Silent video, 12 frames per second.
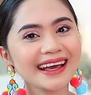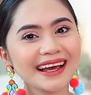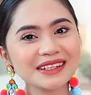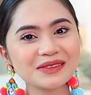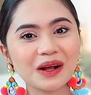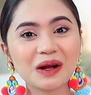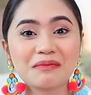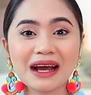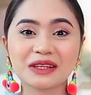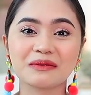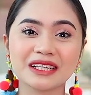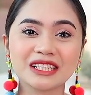guys! Welcome
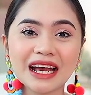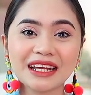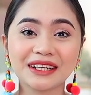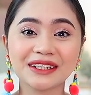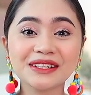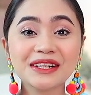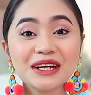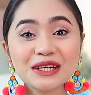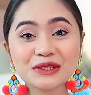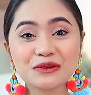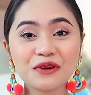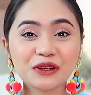back to my channel.
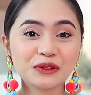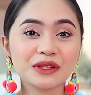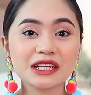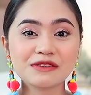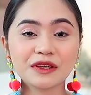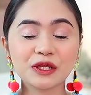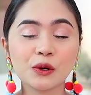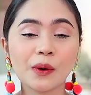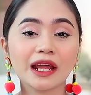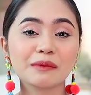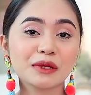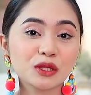So for today's video,
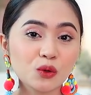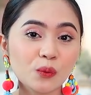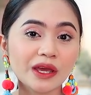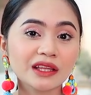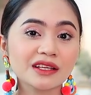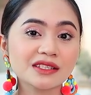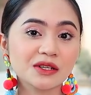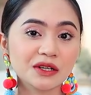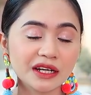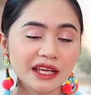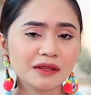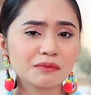I'll be doing this
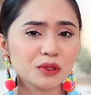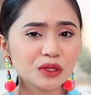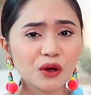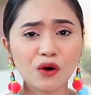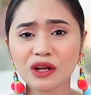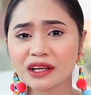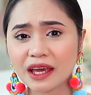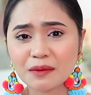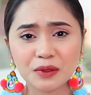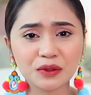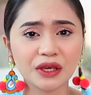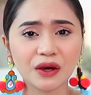Korean beauty haul,
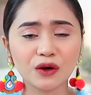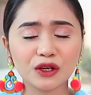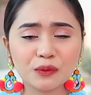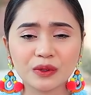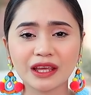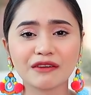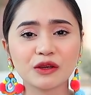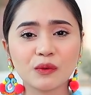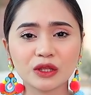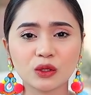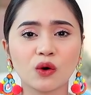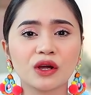KBeauty haul, or whatever you
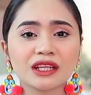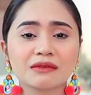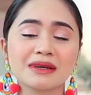want to call it.